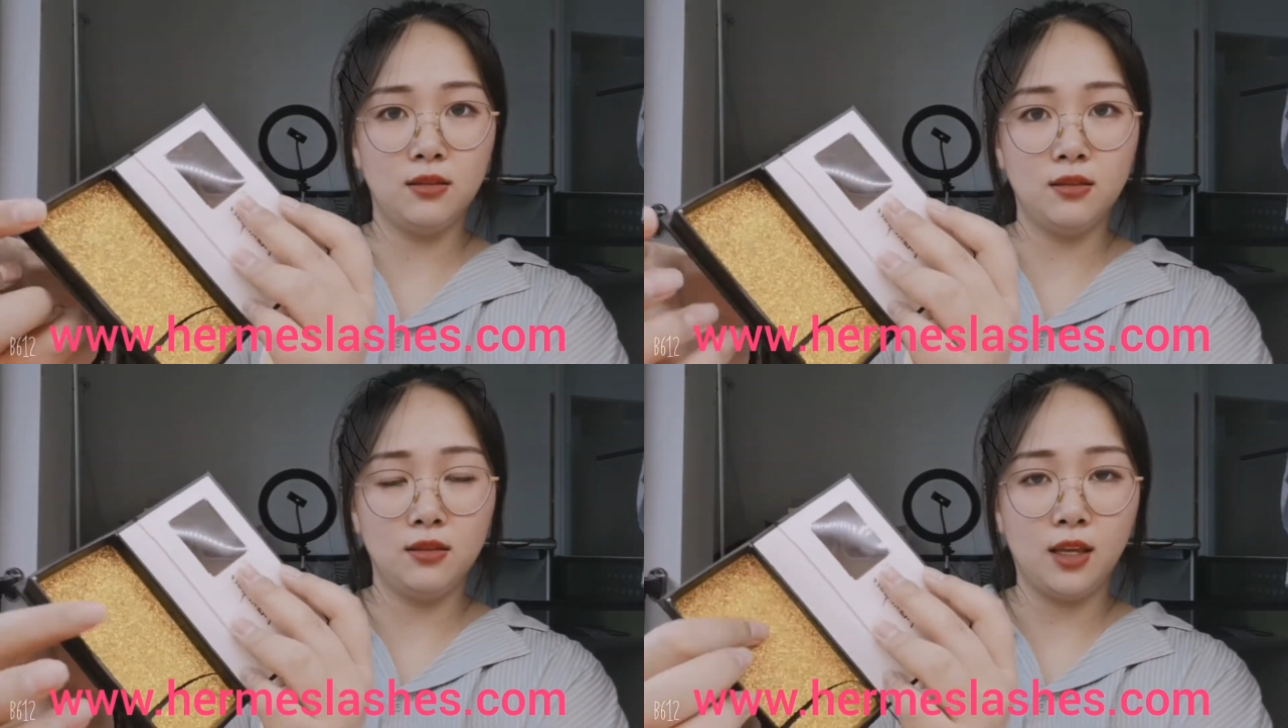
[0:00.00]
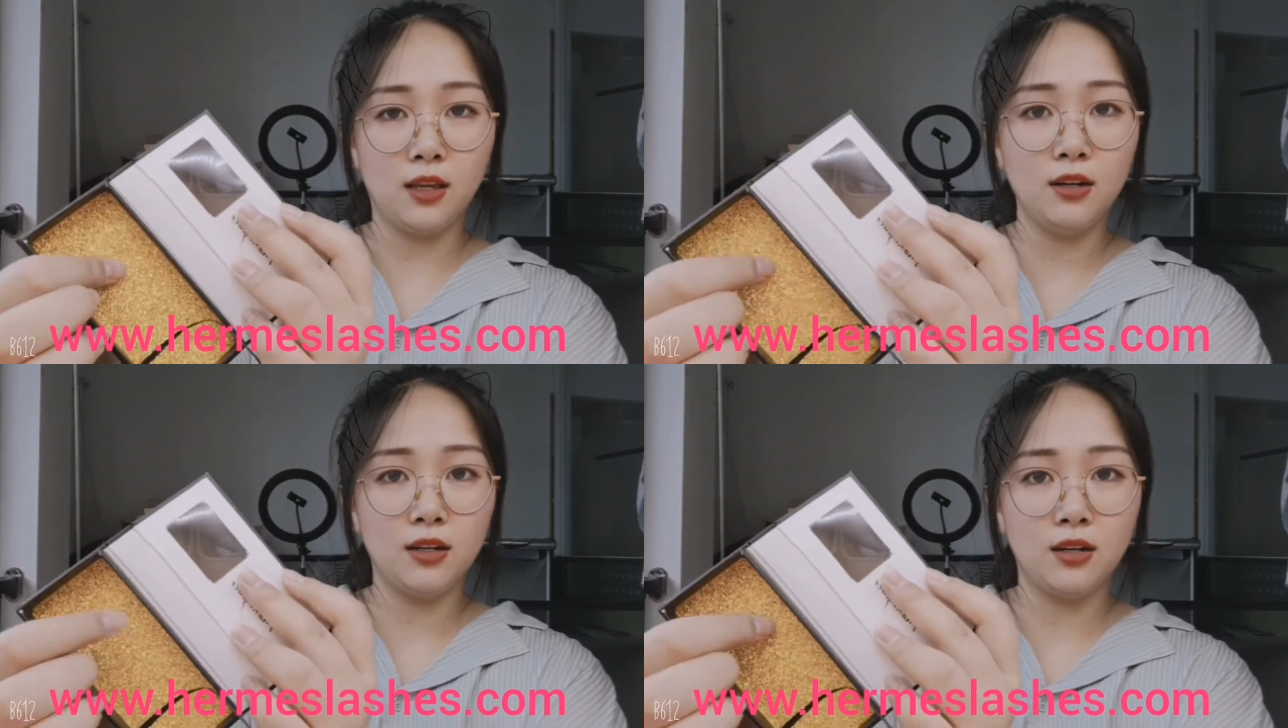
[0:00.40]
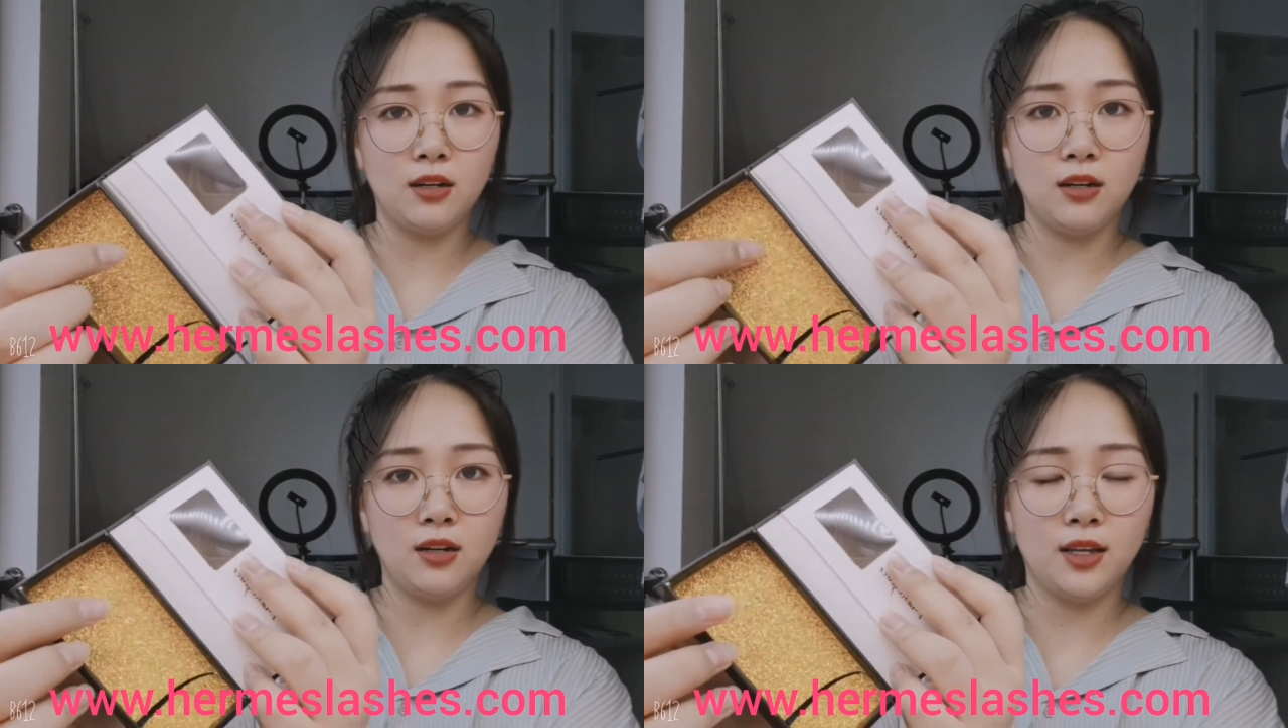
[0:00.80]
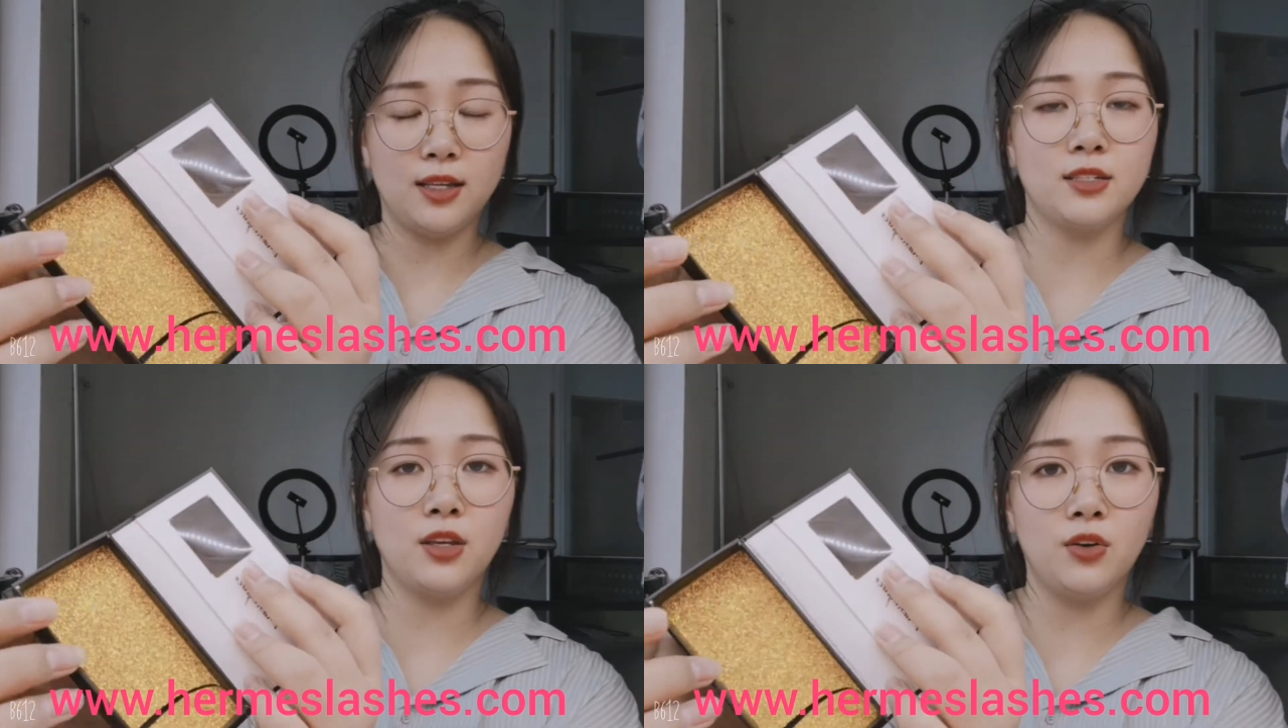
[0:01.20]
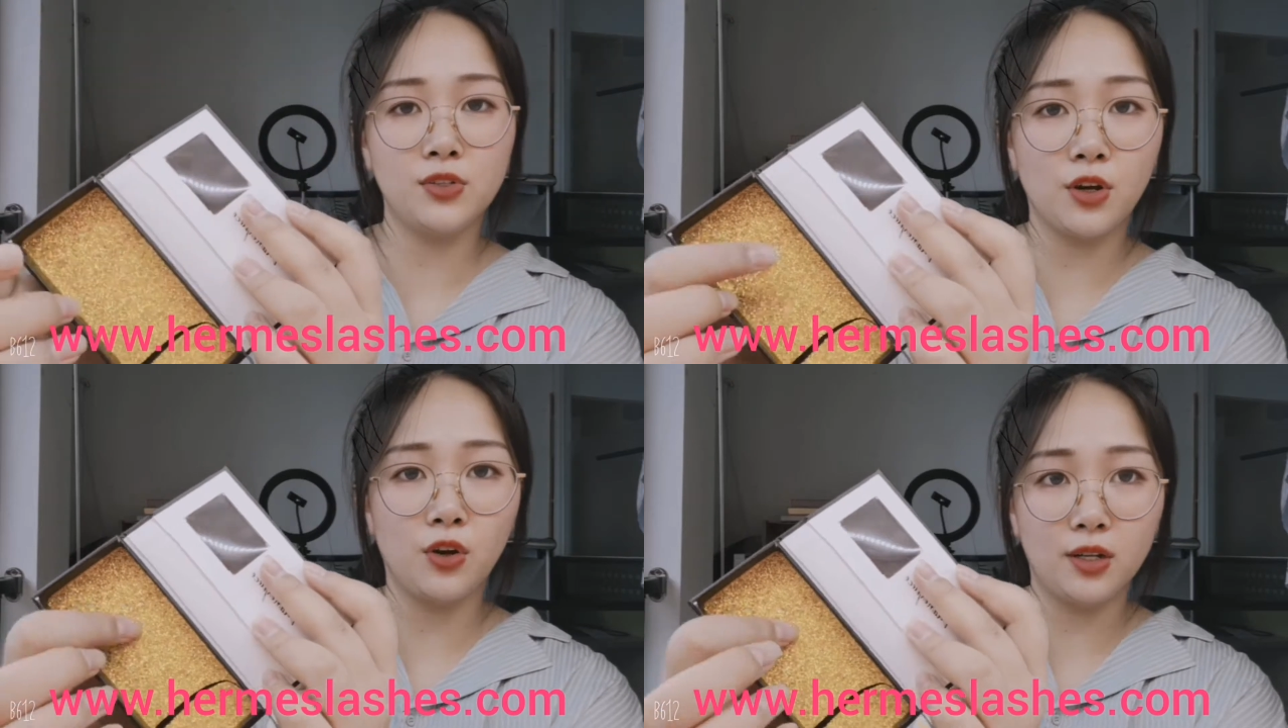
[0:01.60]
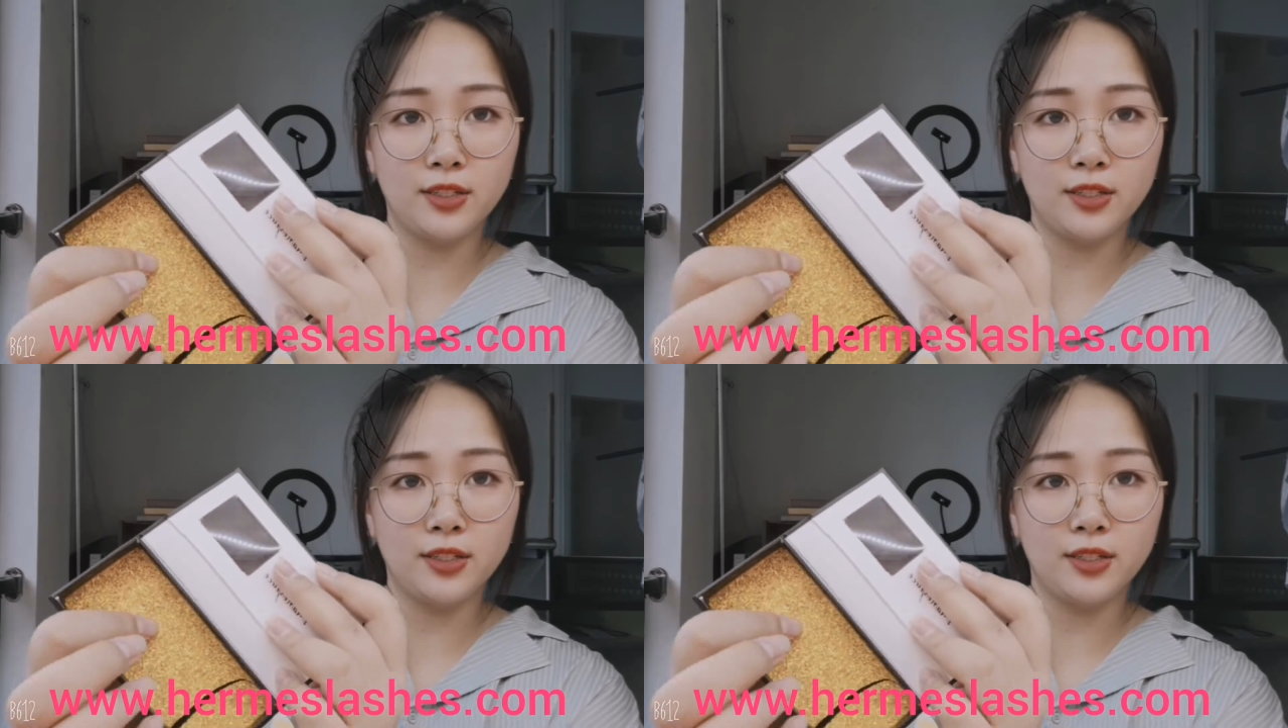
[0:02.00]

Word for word: Here is glitter gold.